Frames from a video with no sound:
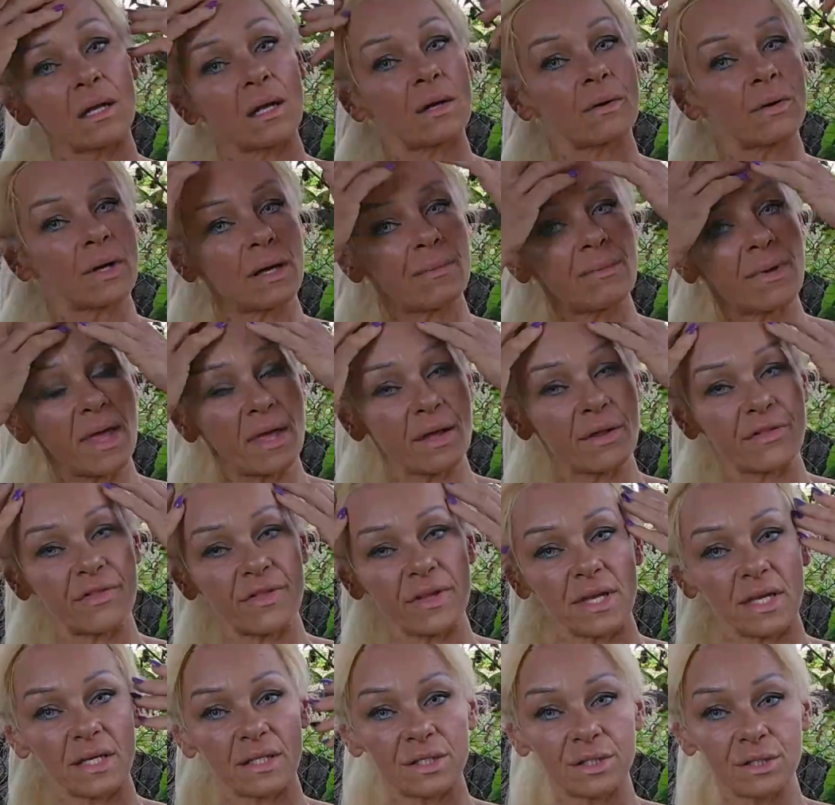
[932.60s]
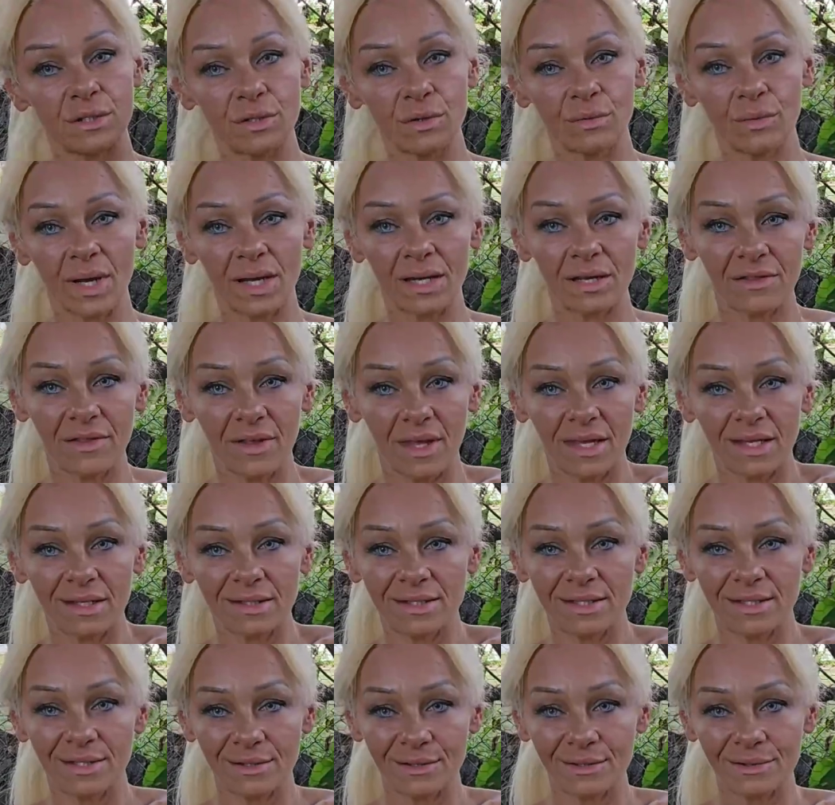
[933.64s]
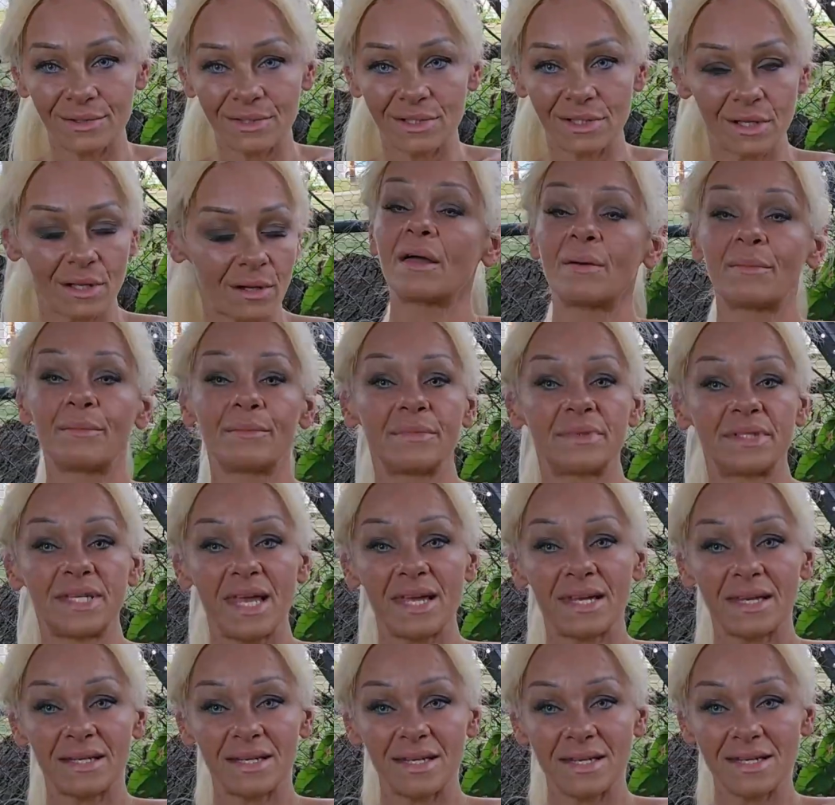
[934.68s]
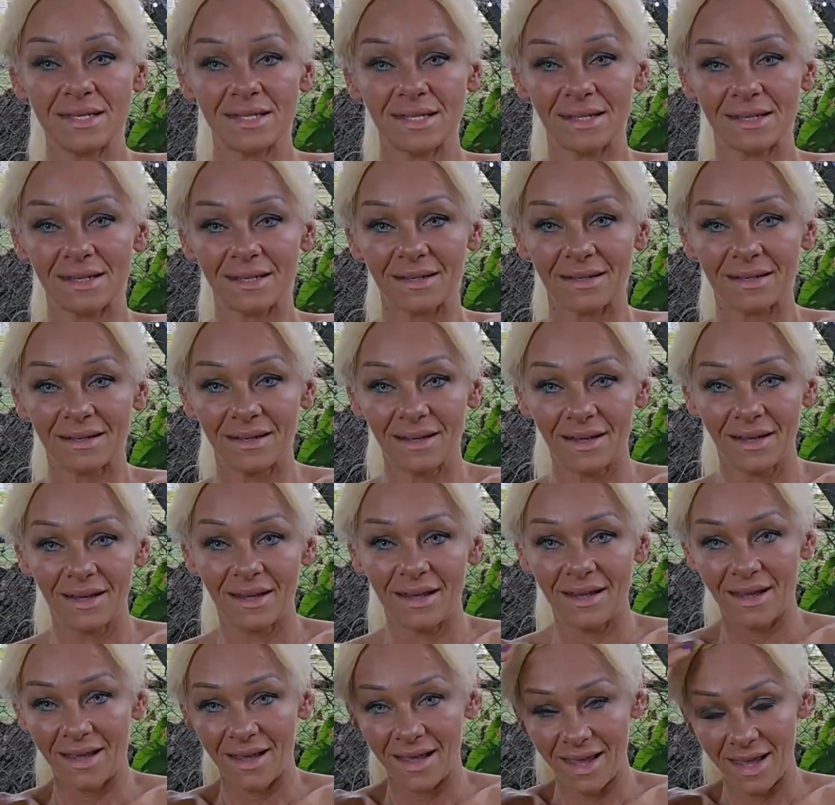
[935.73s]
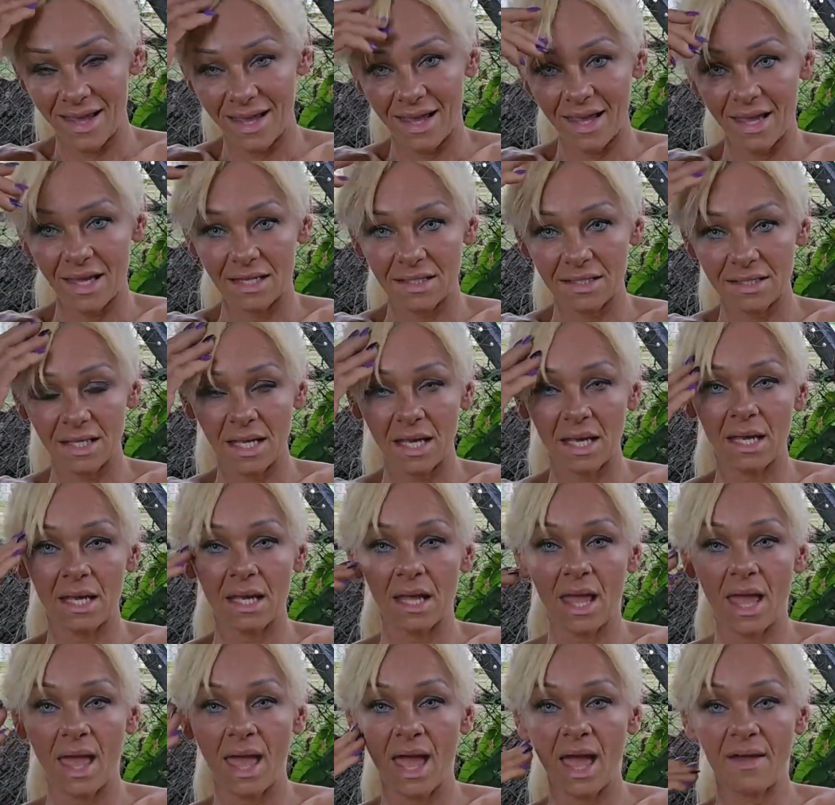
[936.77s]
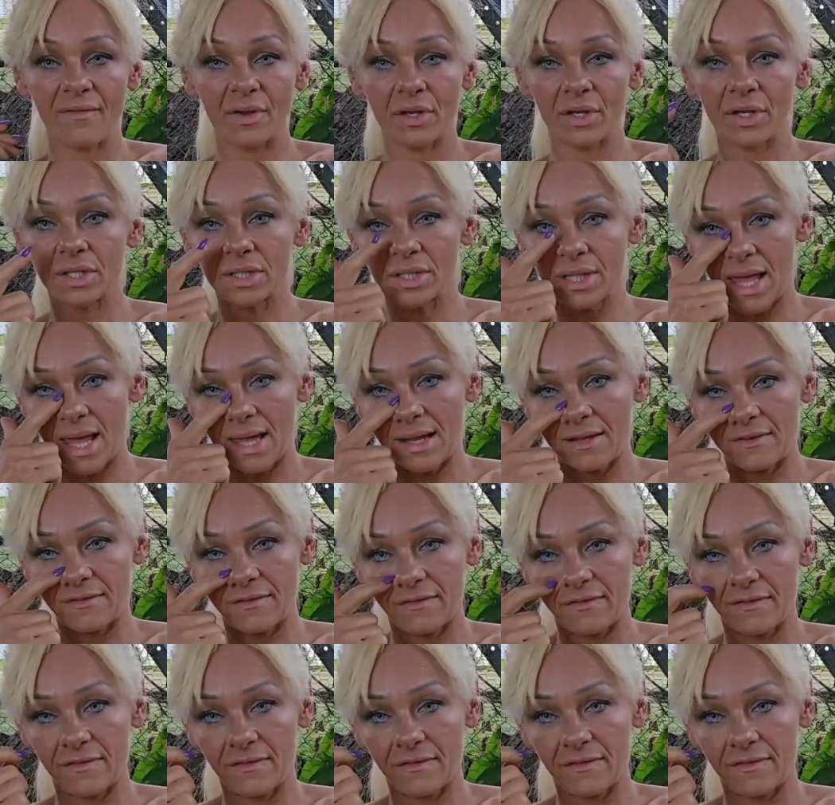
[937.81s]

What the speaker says: am healthy and do the right thing too. So take it easy and have a good life